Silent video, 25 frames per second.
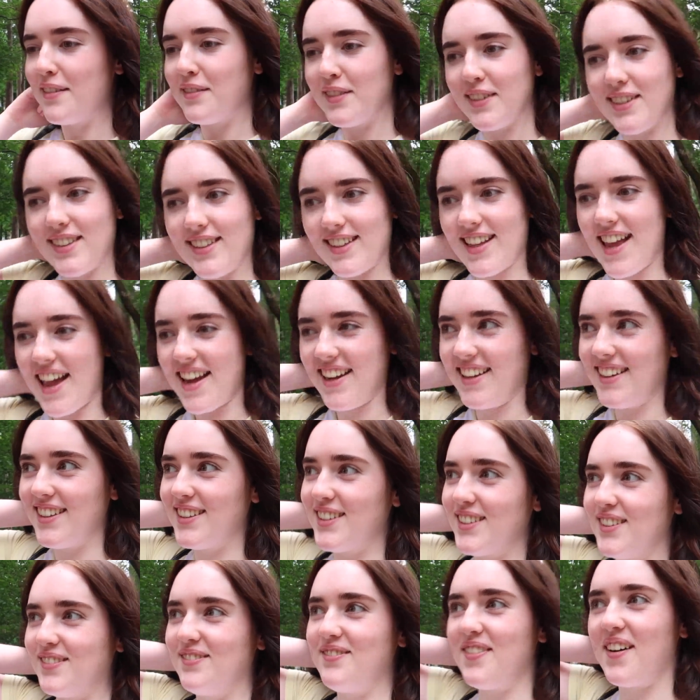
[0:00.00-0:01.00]
It was
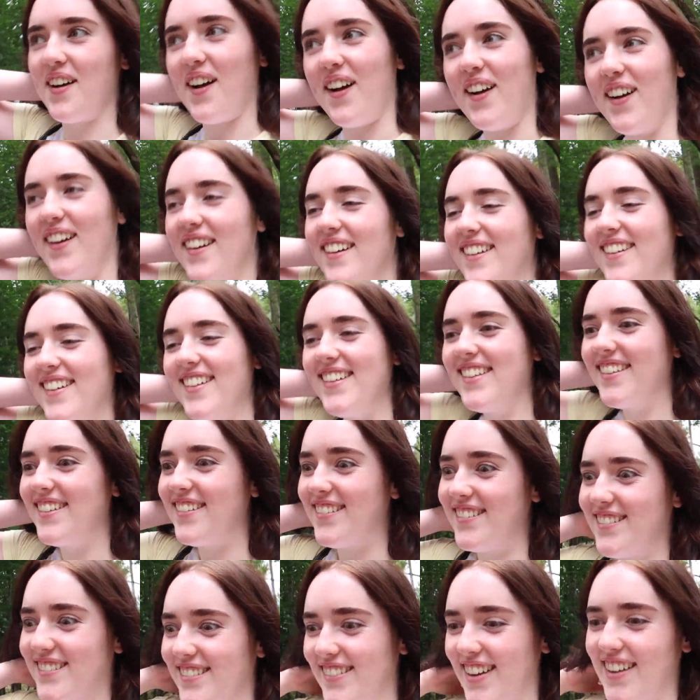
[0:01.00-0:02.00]
nice, but
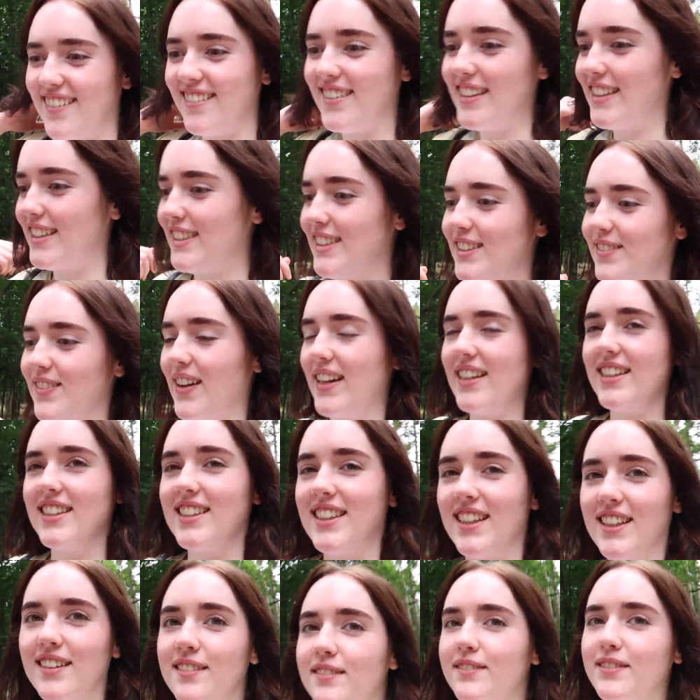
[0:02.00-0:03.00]
very
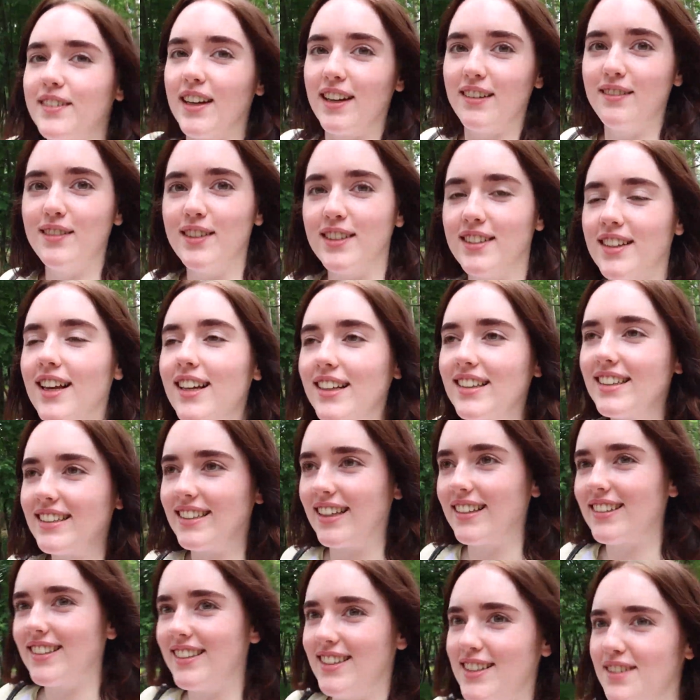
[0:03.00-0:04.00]
expensive. It was
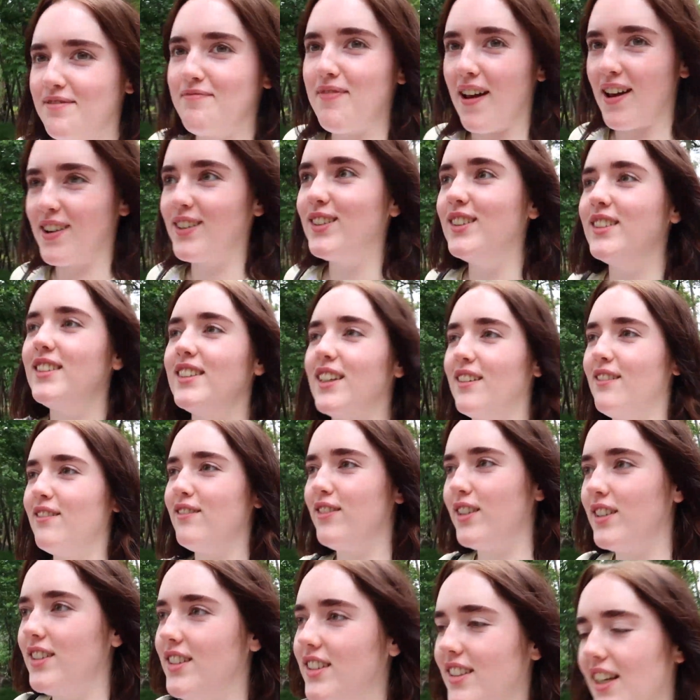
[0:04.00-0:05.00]
£16
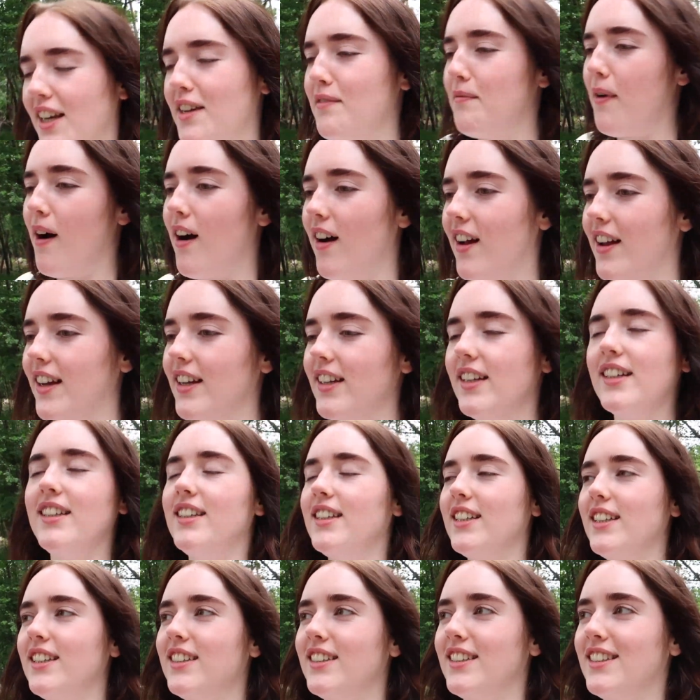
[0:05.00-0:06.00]
for a steak pie.
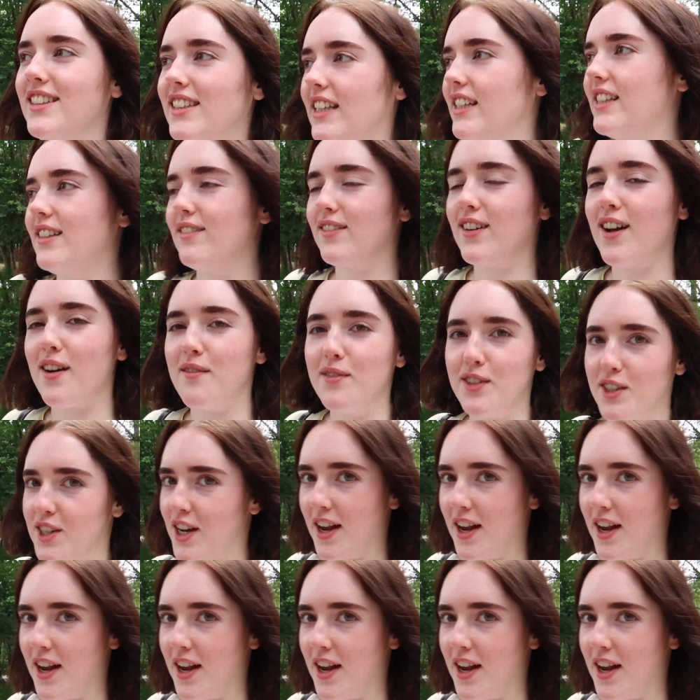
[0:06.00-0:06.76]
They didn't even come with